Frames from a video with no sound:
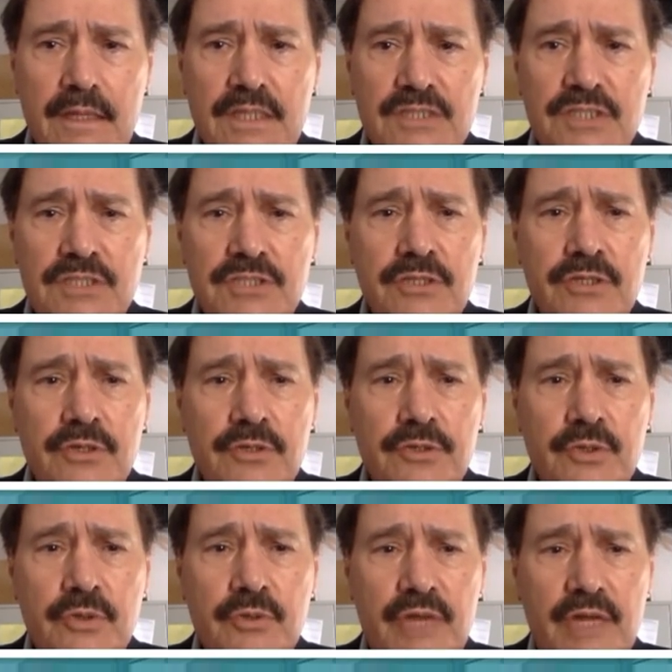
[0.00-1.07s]
Since the year
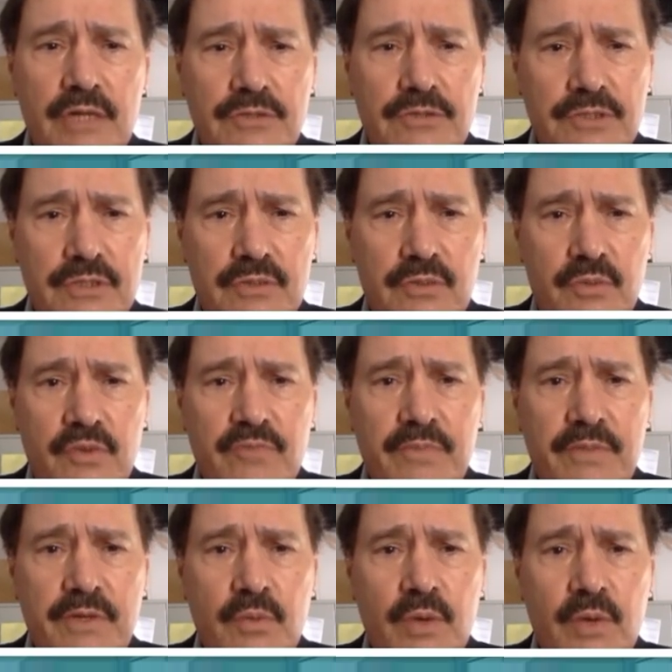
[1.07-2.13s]
2000, we've
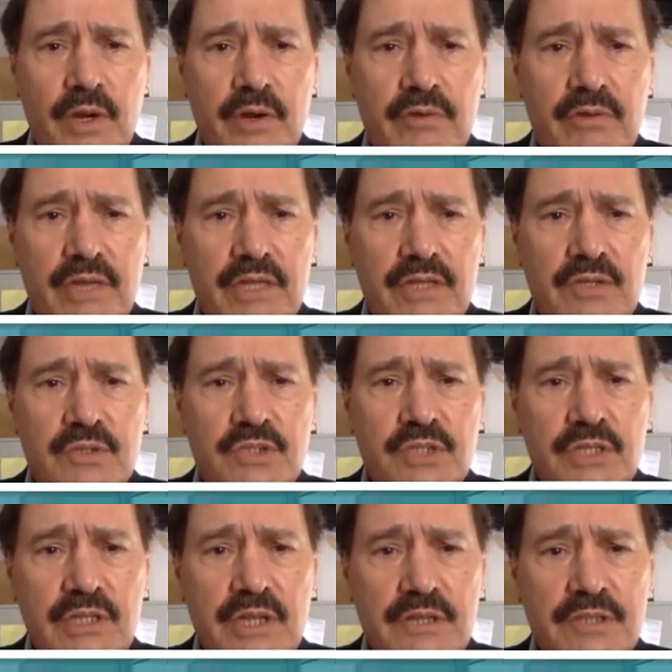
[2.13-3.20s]
been aware that
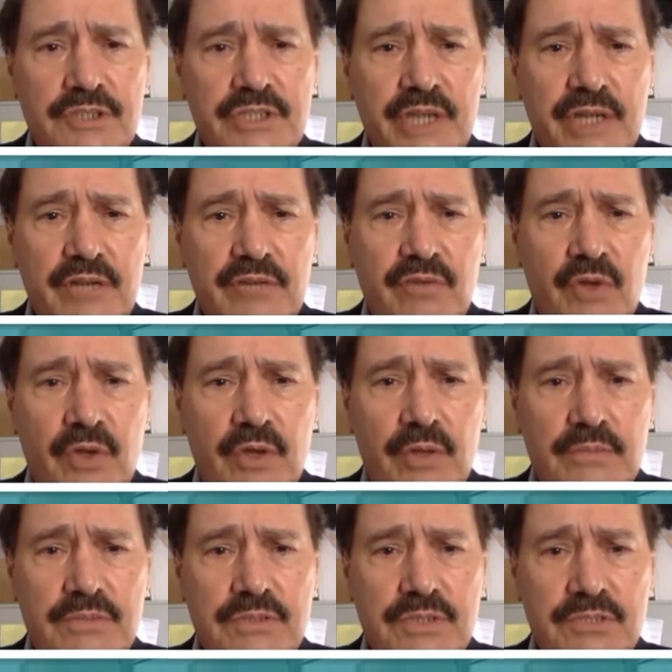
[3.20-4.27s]
using large tidal volumes,